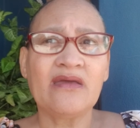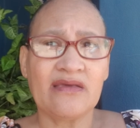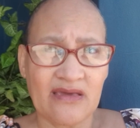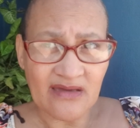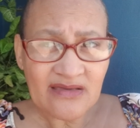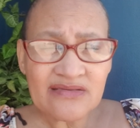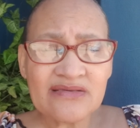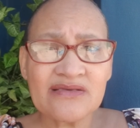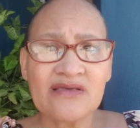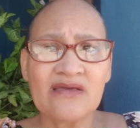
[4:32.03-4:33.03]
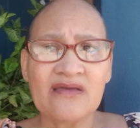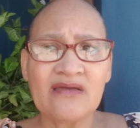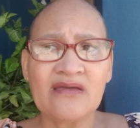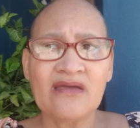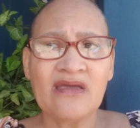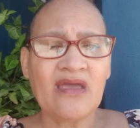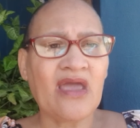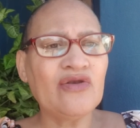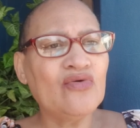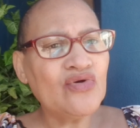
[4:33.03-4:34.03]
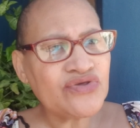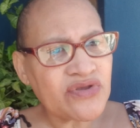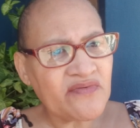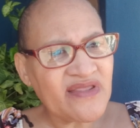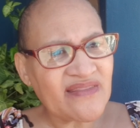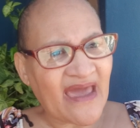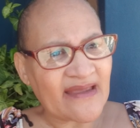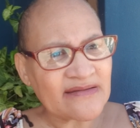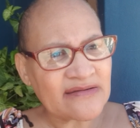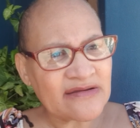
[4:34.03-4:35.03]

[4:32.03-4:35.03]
Yes, and who's doing that?